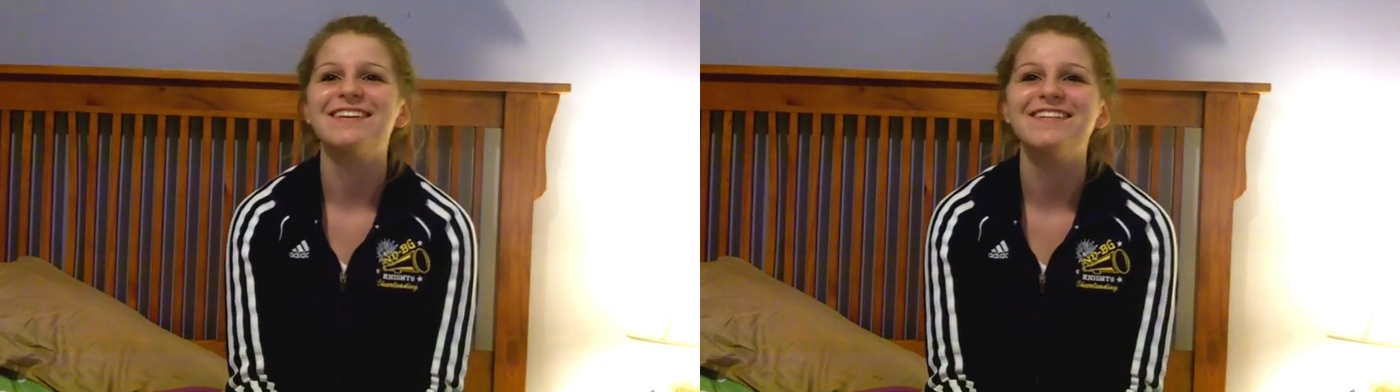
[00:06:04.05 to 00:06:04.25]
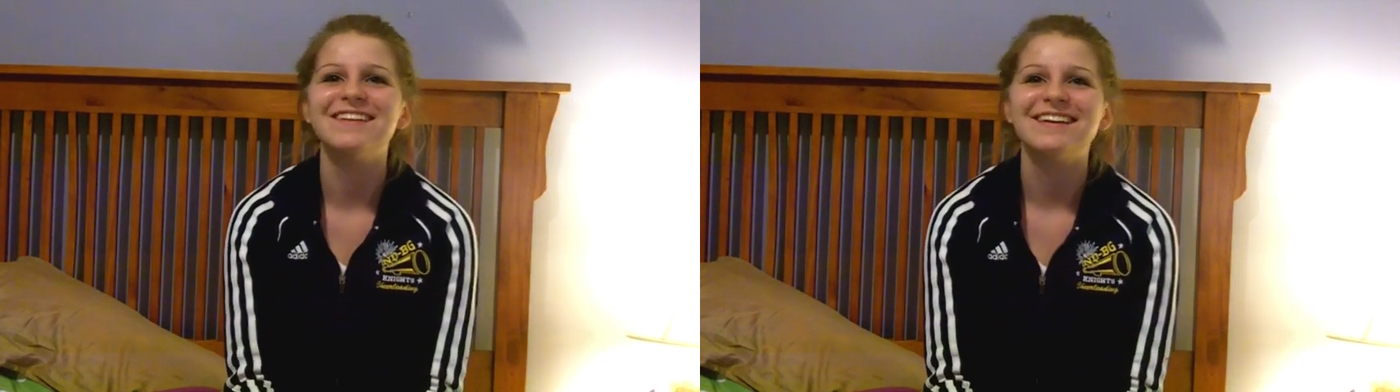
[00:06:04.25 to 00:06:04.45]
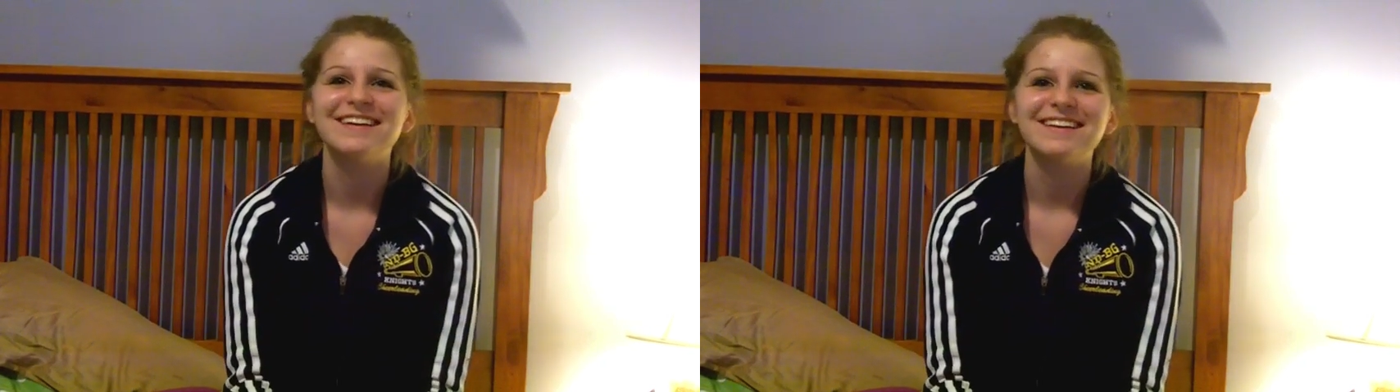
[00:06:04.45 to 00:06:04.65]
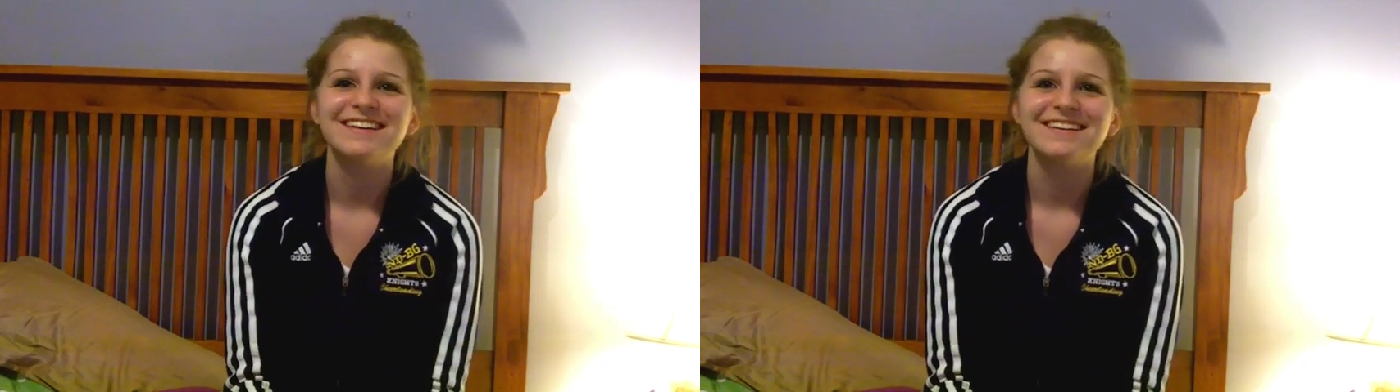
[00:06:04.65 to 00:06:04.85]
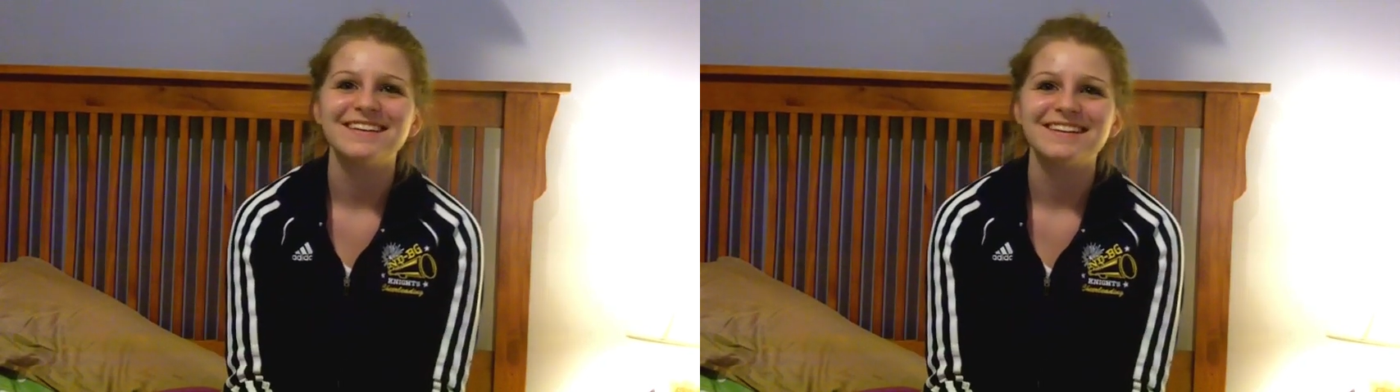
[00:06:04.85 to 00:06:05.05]

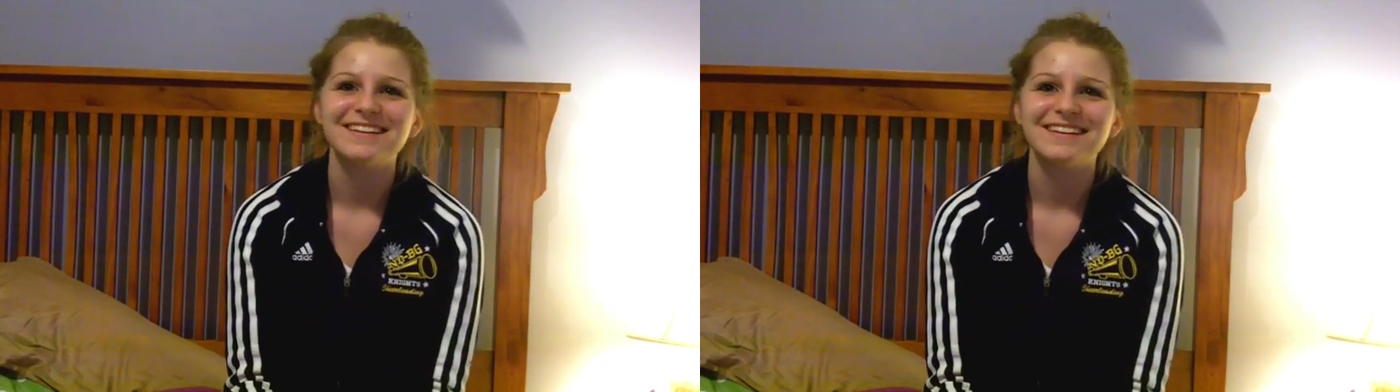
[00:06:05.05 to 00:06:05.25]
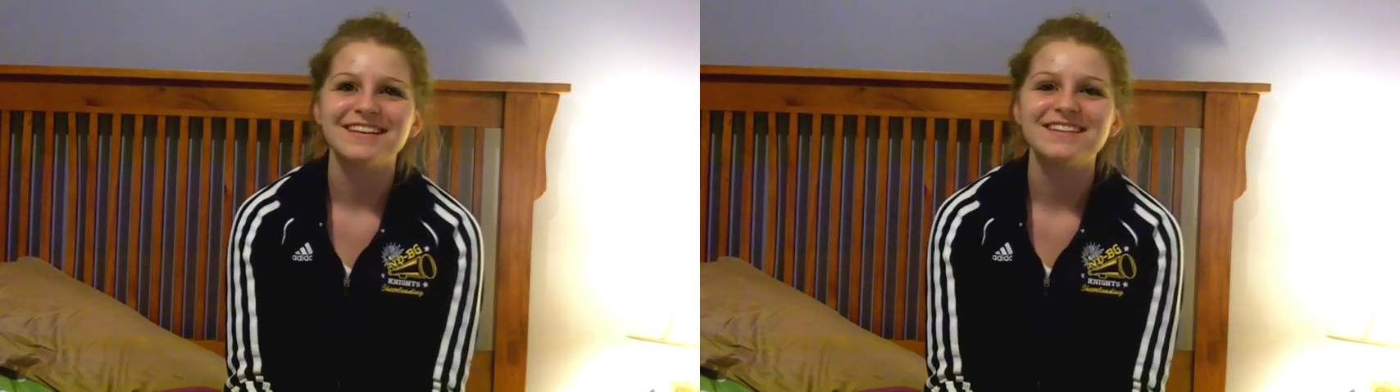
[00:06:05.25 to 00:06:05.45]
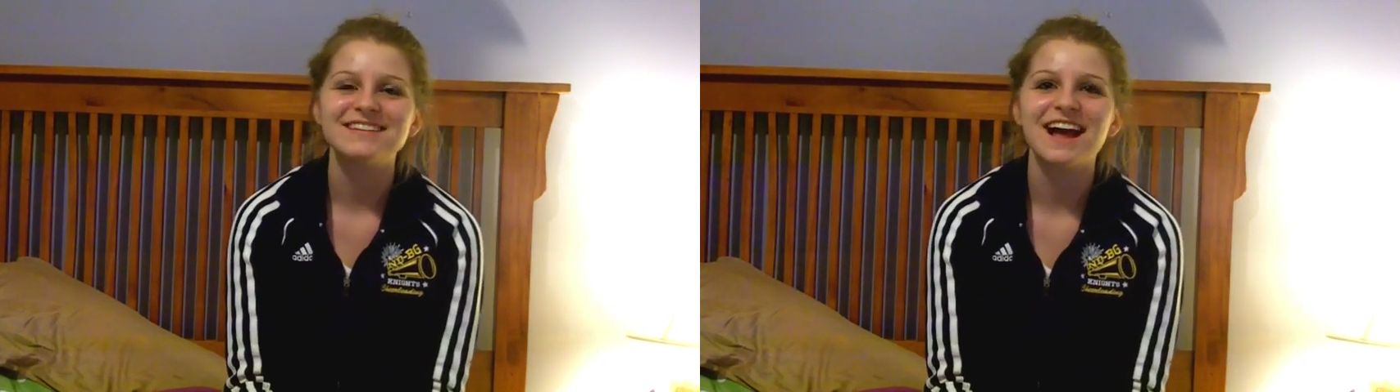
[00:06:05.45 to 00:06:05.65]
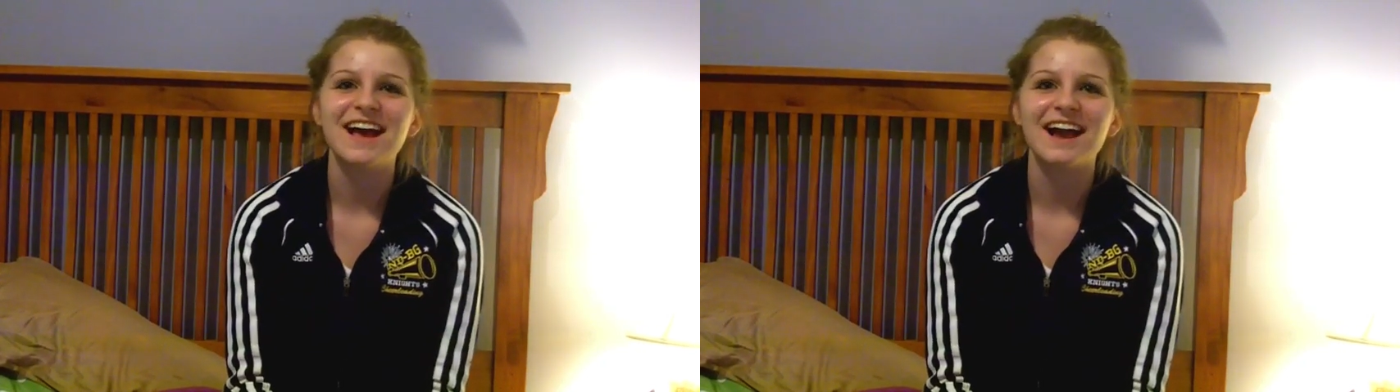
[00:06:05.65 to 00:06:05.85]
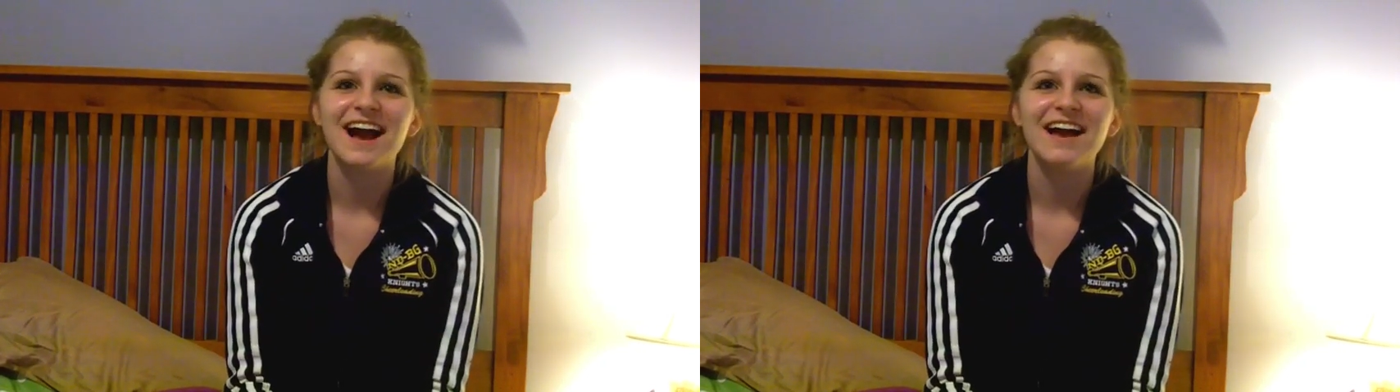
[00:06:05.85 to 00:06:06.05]
Kyle. It's
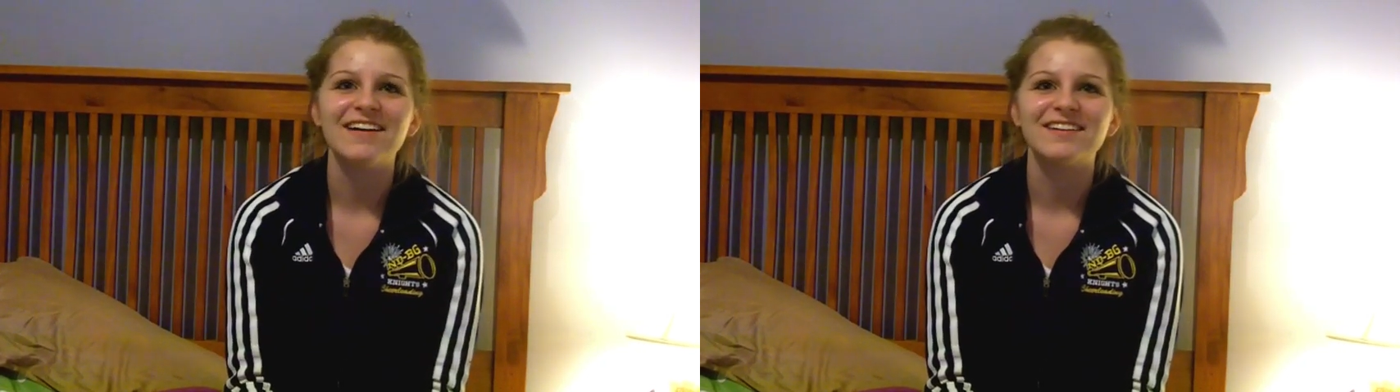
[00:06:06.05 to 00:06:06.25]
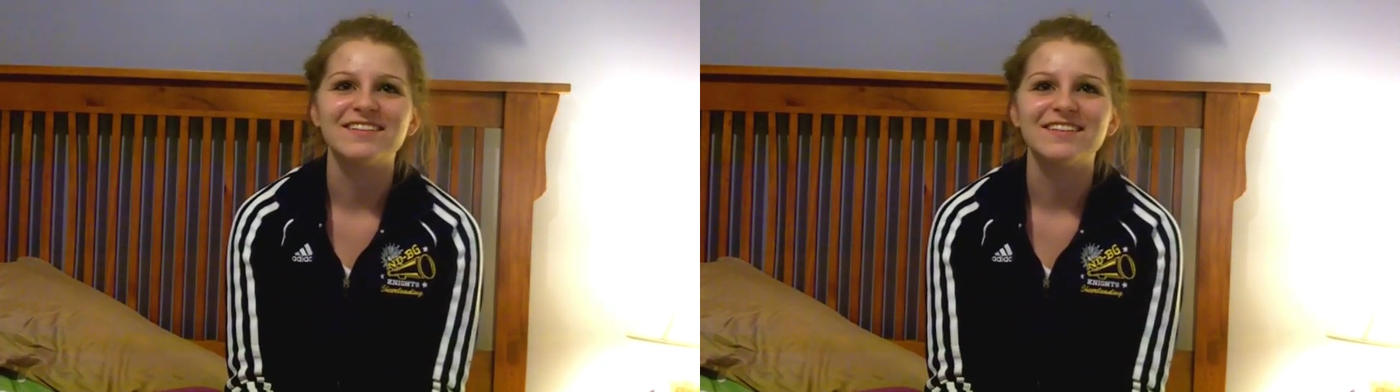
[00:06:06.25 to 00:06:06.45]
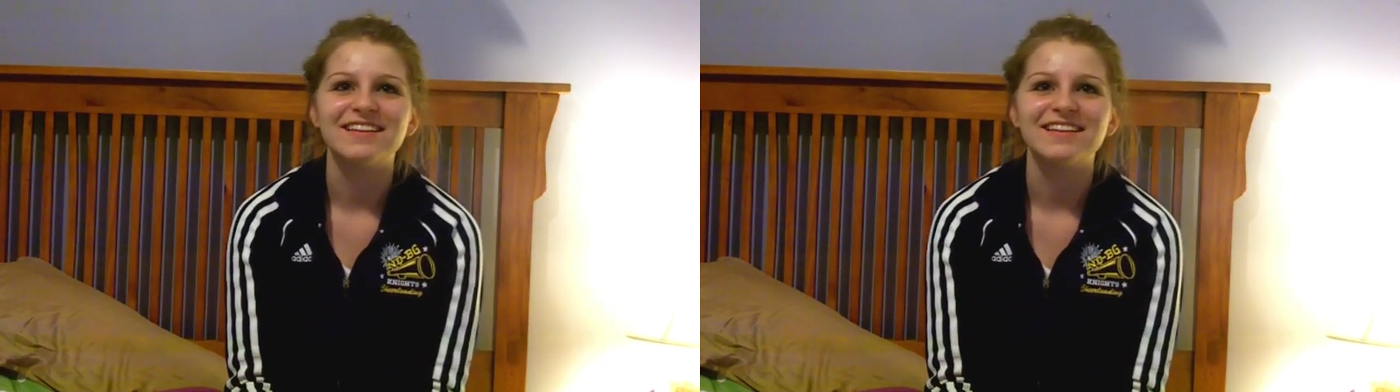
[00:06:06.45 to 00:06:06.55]
not Kyle.